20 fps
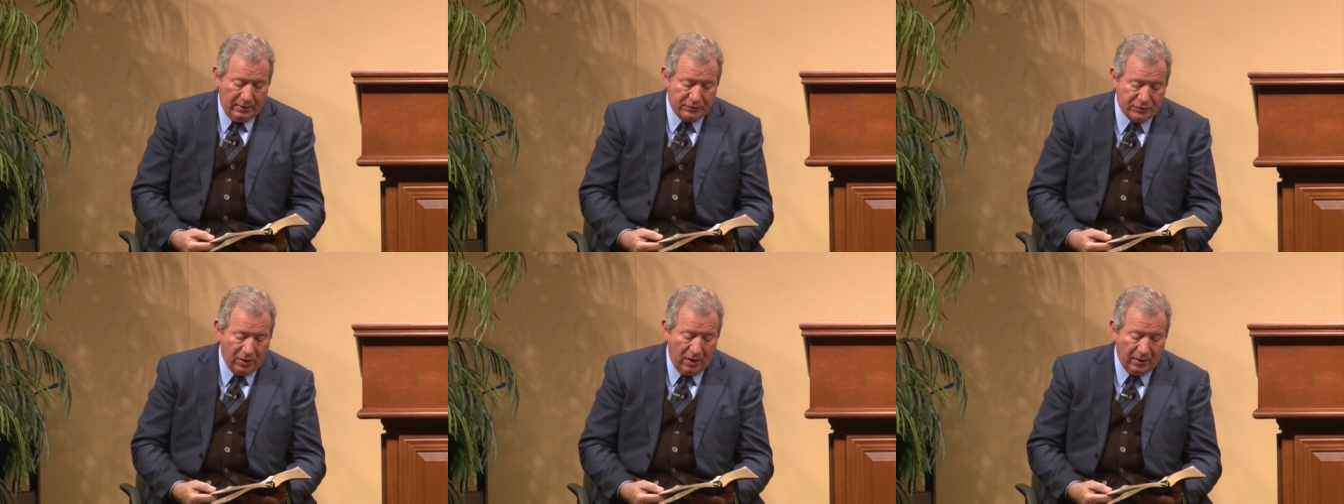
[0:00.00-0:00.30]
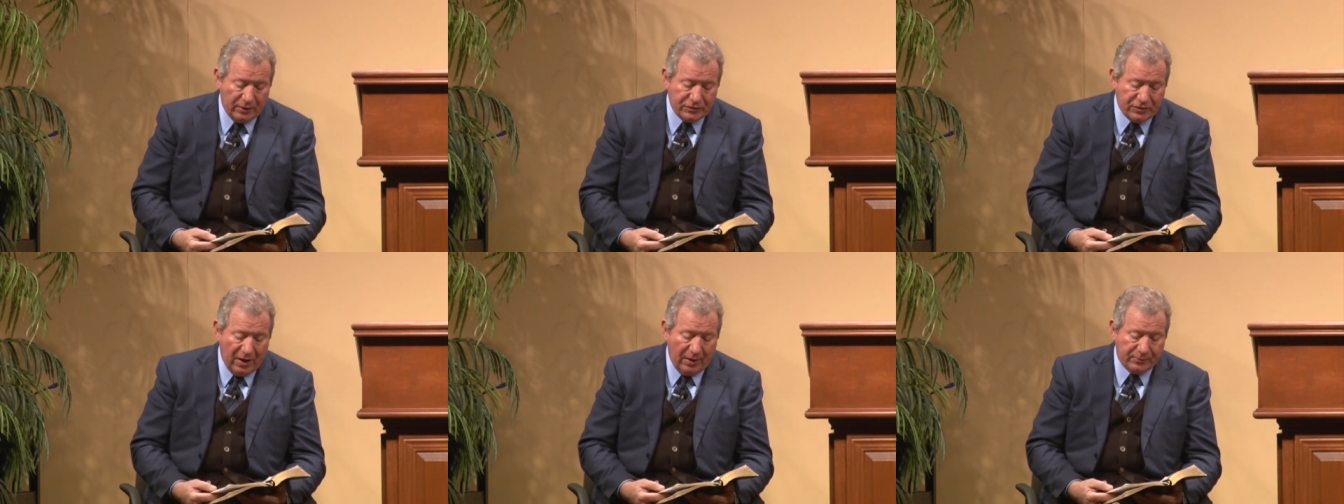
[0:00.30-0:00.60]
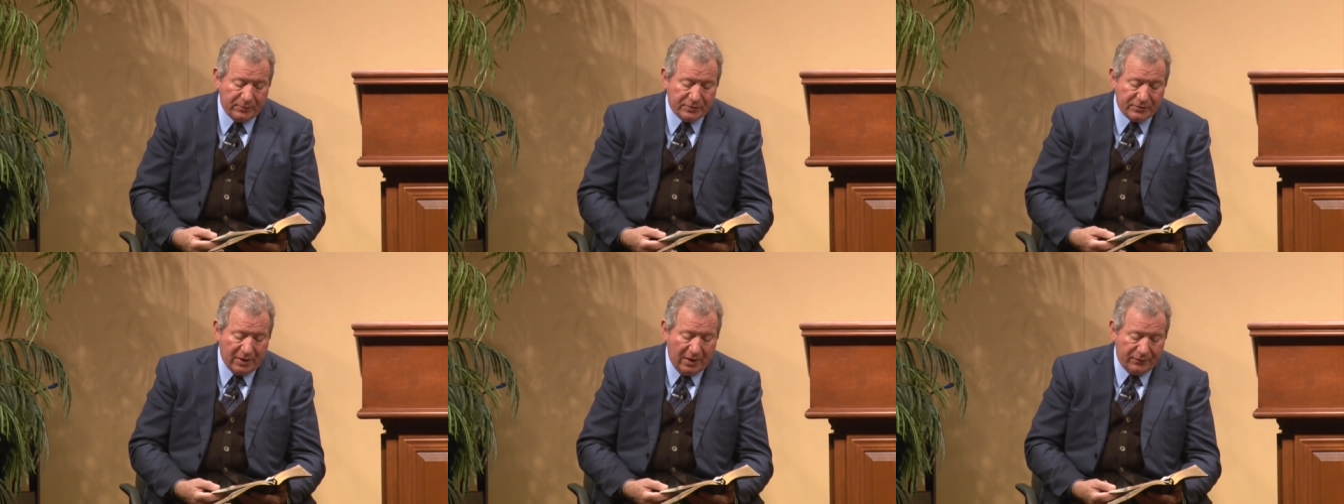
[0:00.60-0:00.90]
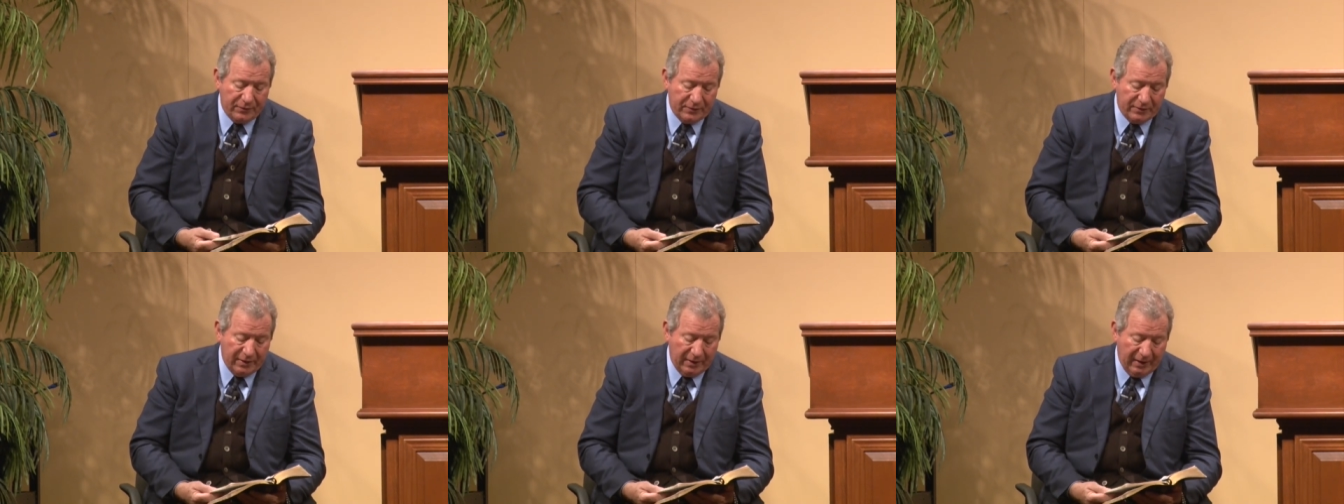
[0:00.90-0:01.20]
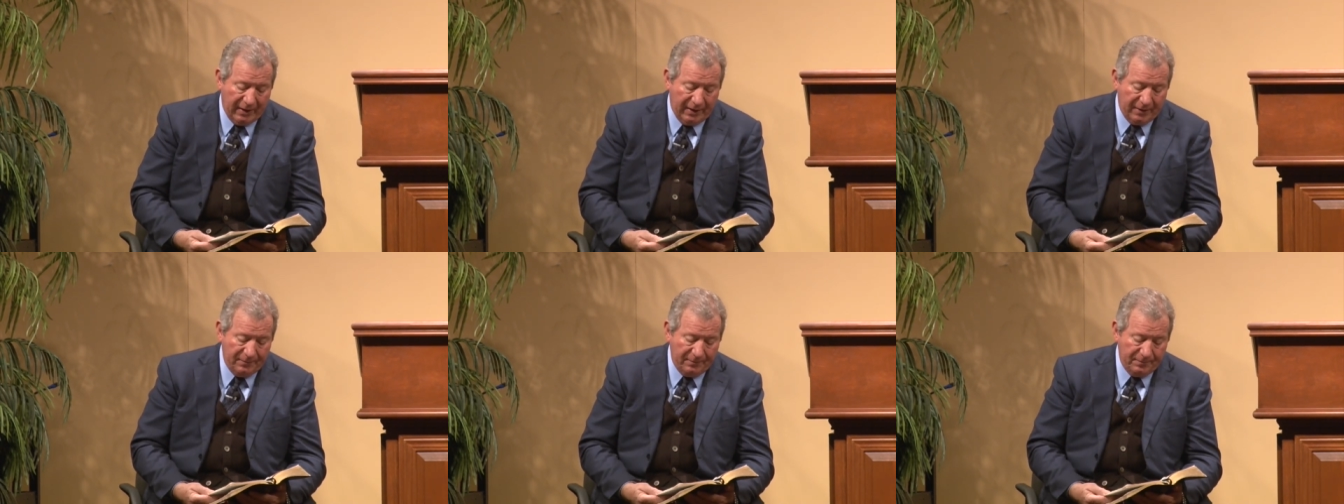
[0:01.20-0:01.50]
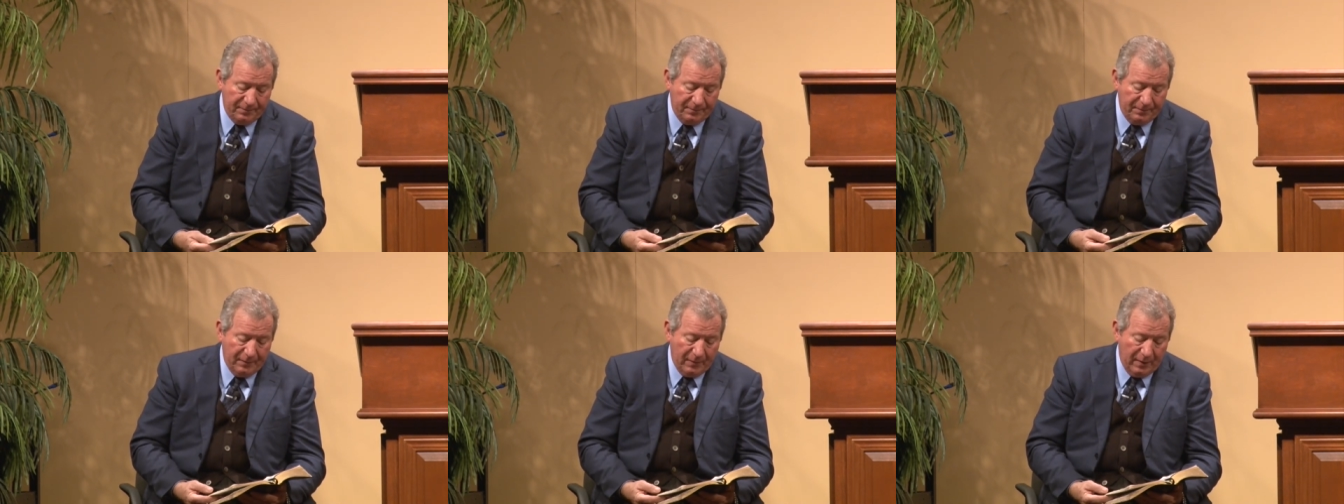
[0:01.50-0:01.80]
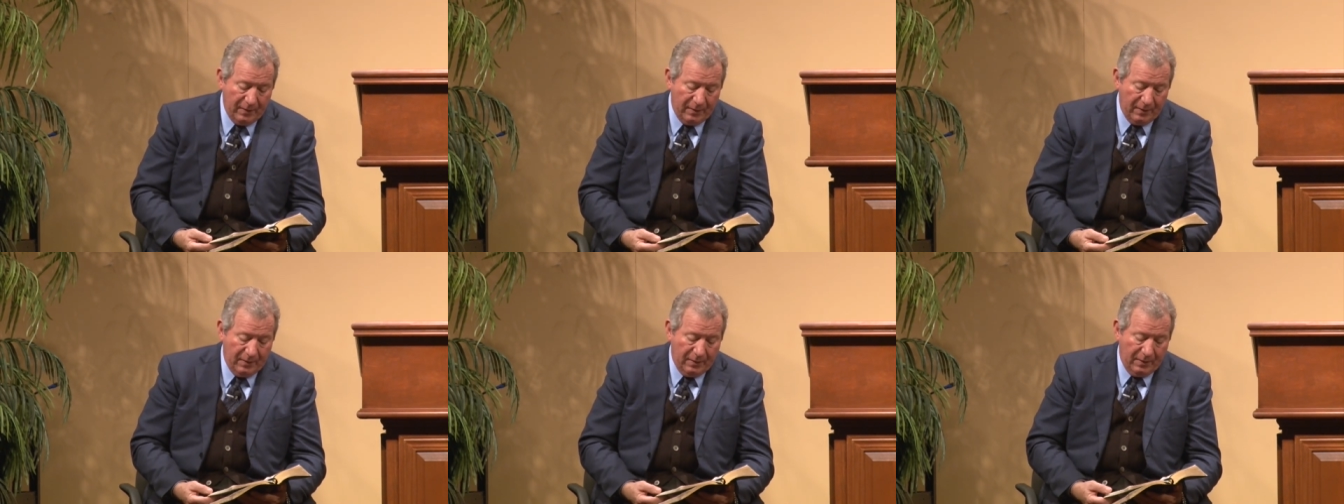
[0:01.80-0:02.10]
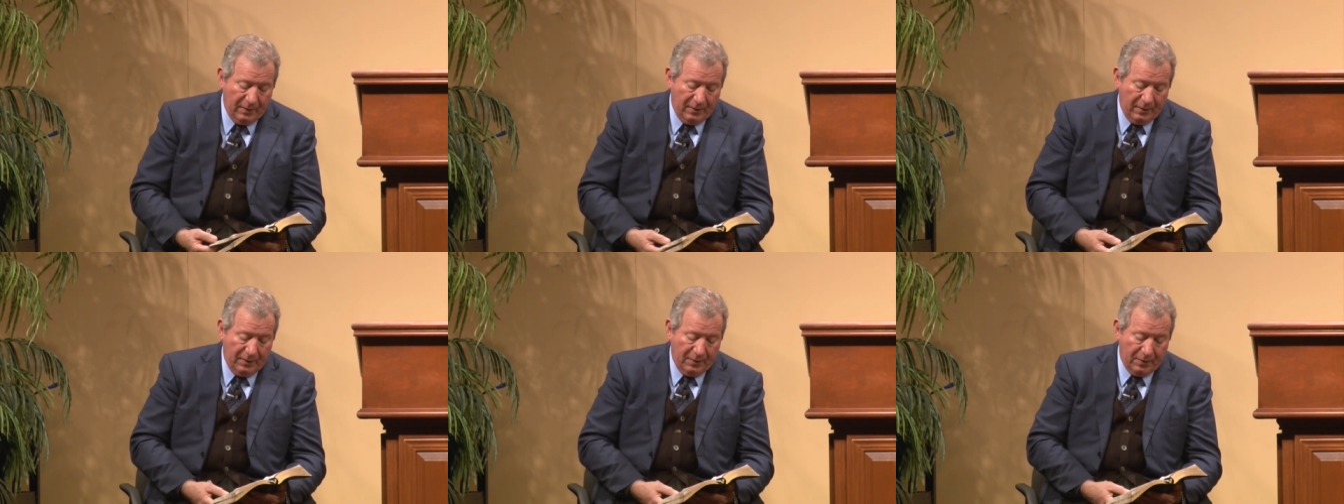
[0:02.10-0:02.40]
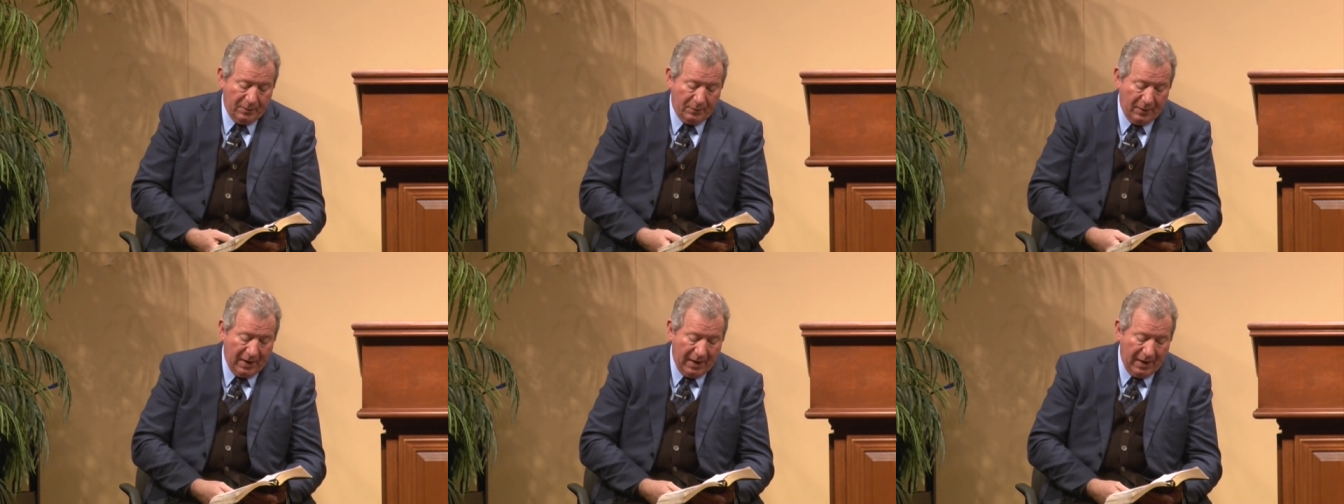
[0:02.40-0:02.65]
In John chapter 17, the